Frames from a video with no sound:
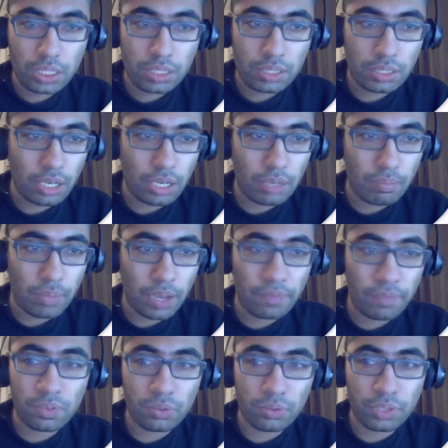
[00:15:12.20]
I
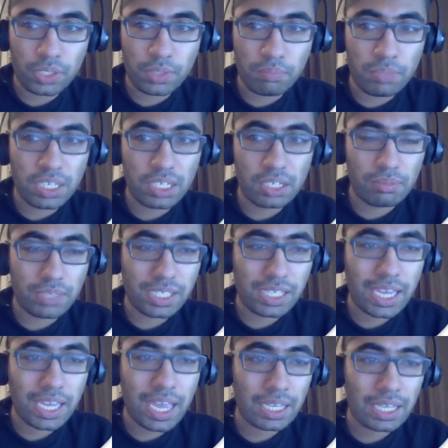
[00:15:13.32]
feel this medium is
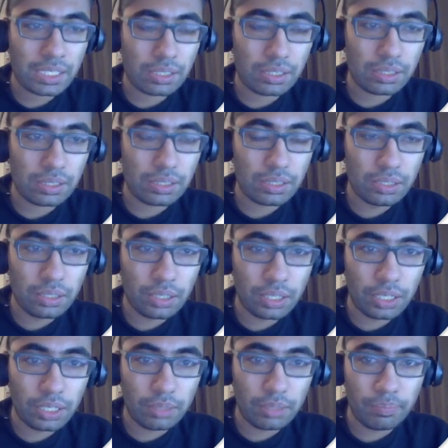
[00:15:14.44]
excellent.
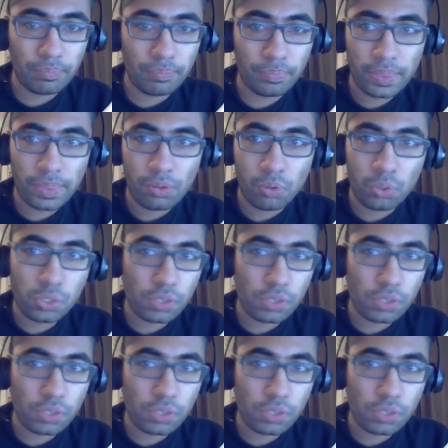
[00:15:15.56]
Also